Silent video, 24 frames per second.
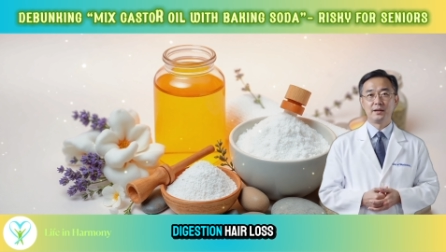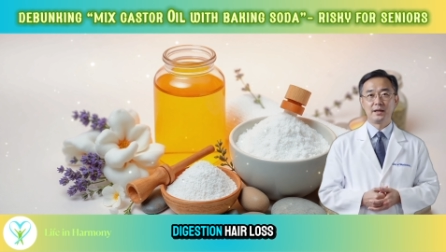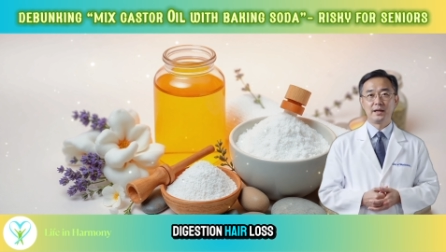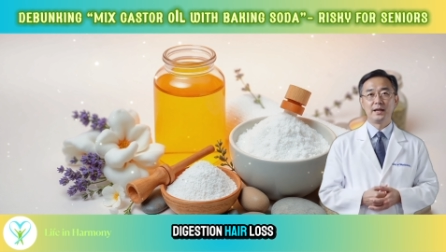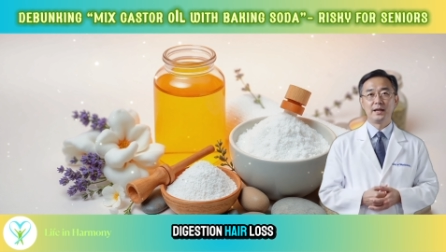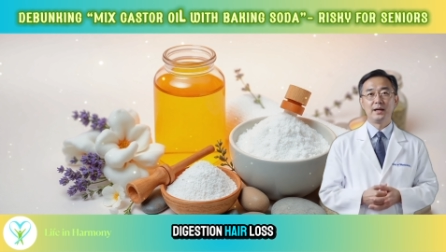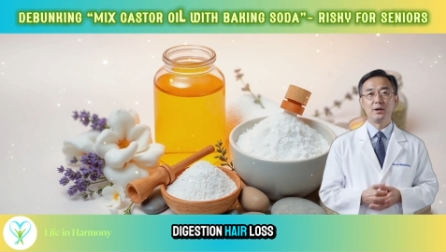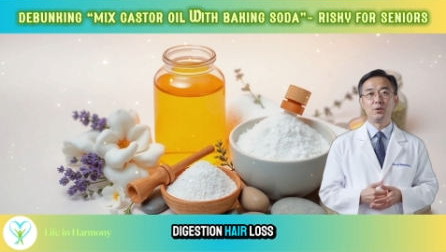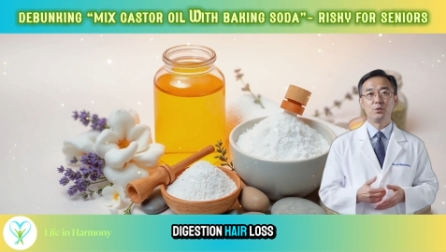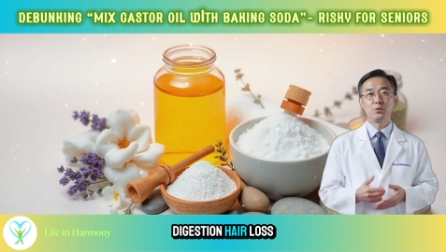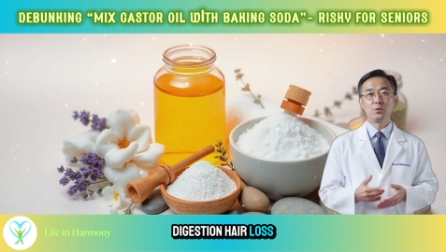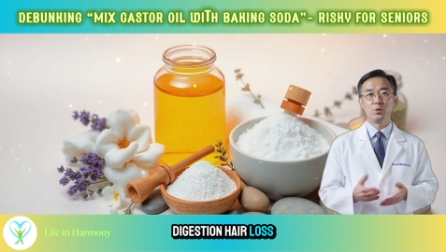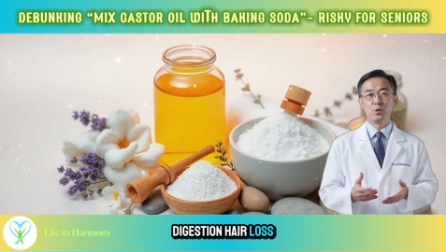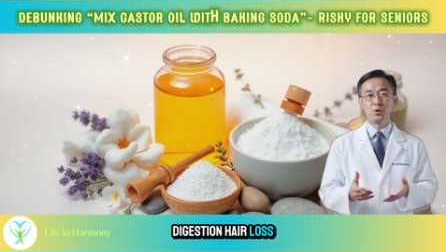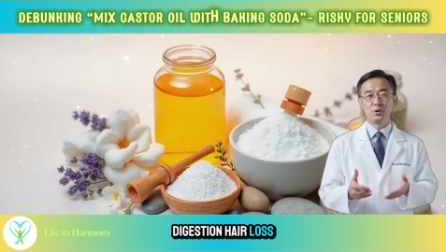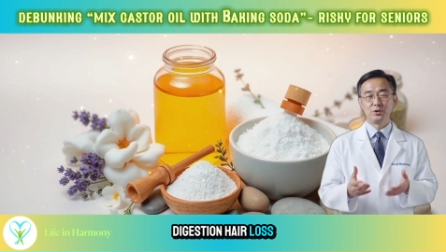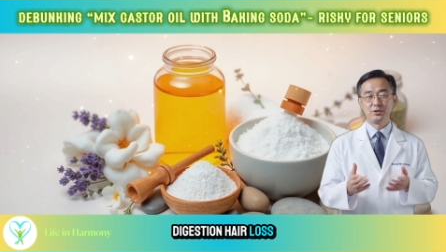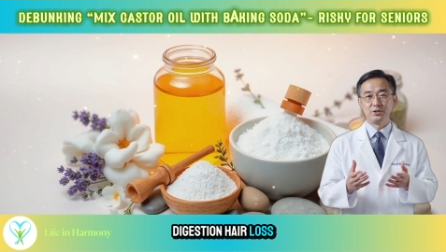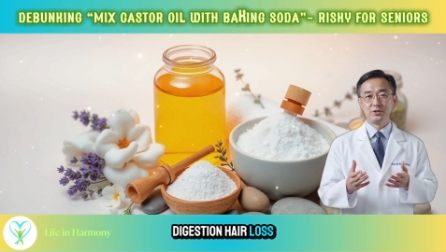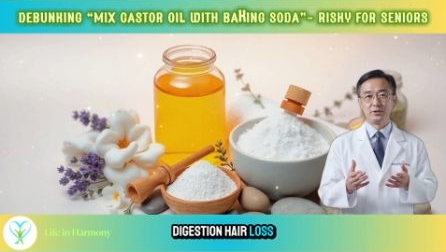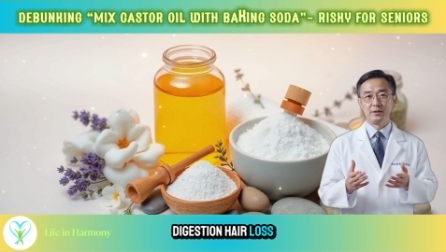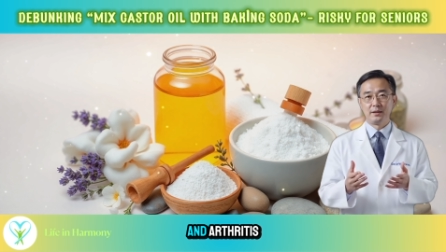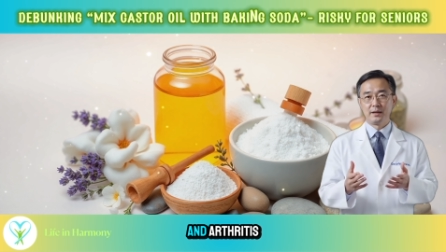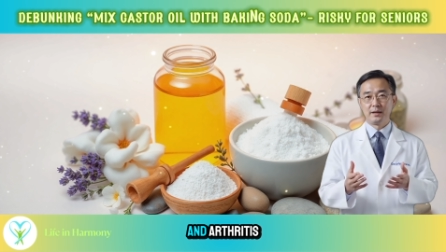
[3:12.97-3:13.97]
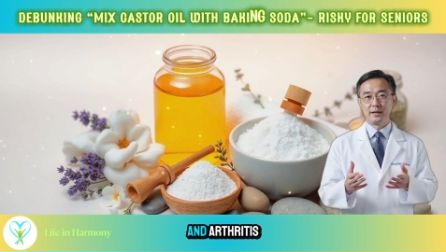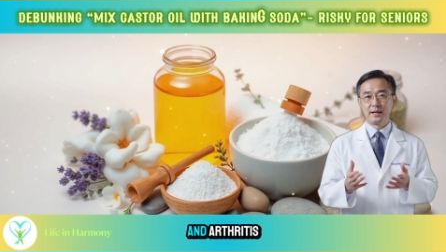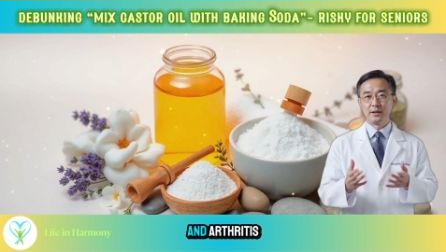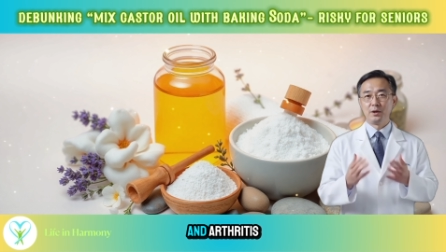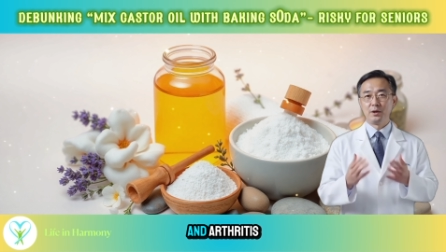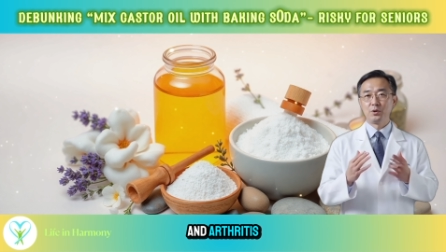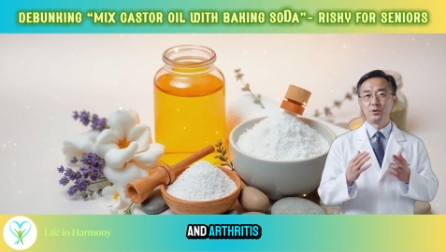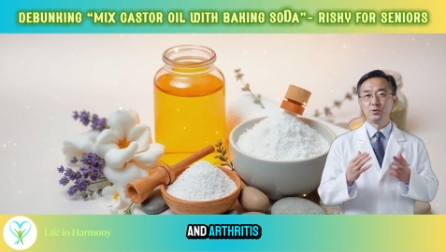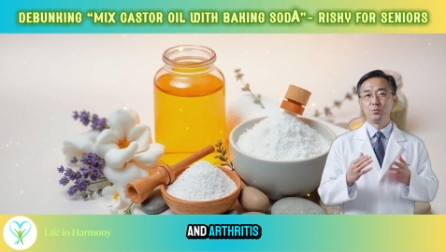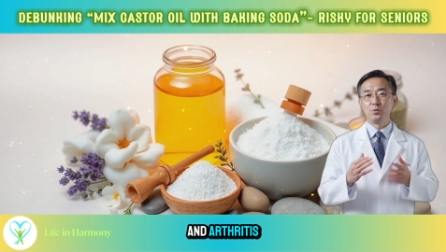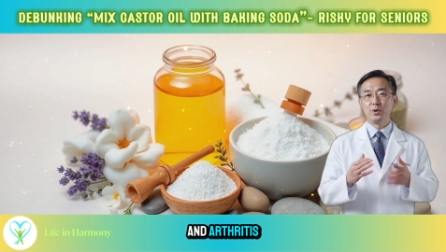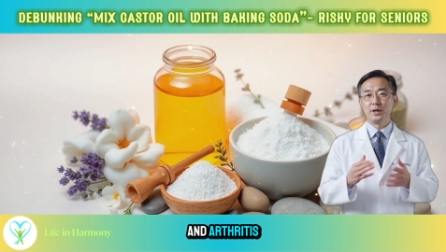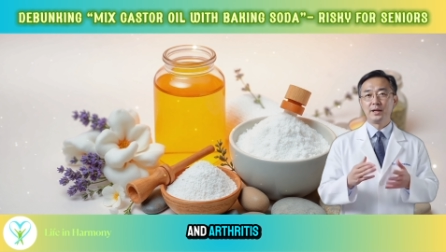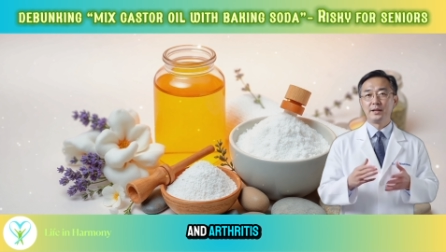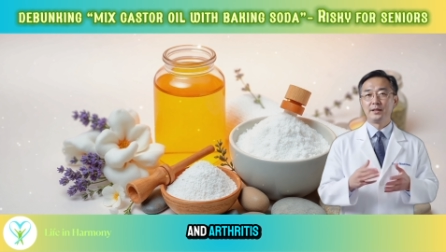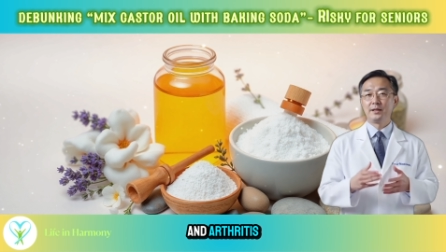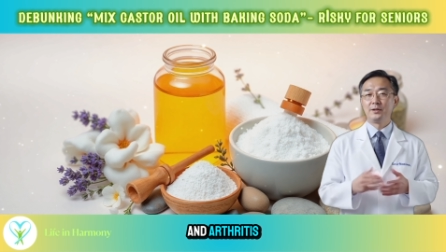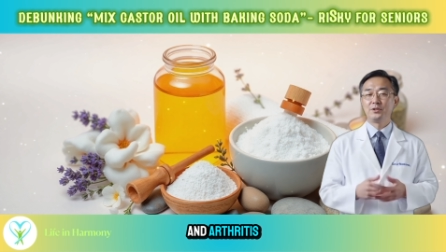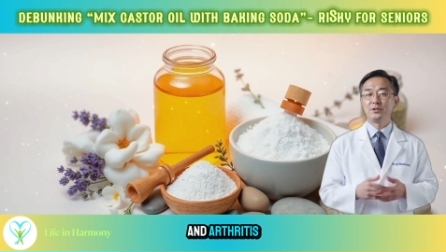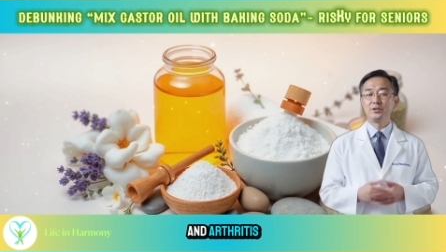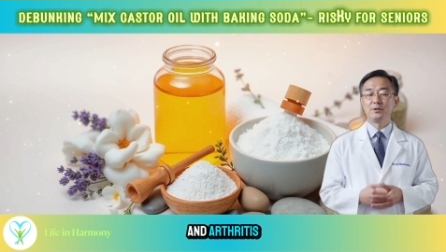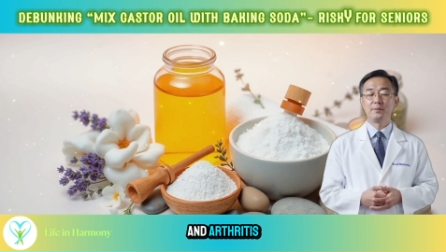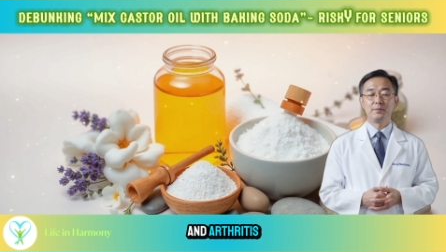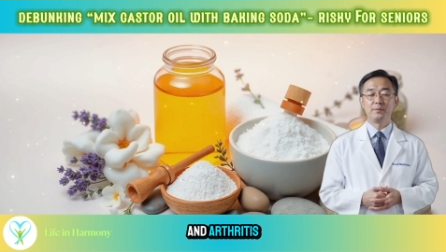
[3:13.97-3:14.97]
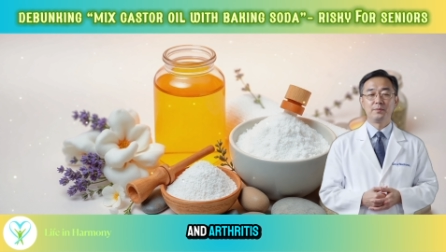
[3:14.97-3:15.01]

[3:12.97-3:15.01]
hair loss, and arthritis.